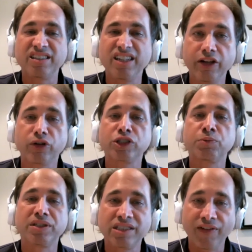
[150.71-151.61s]

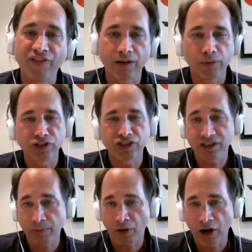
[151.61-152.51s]
senior-specific
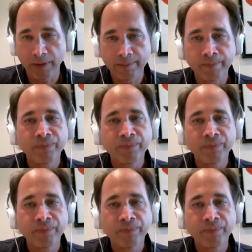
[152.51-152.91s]
emergency department,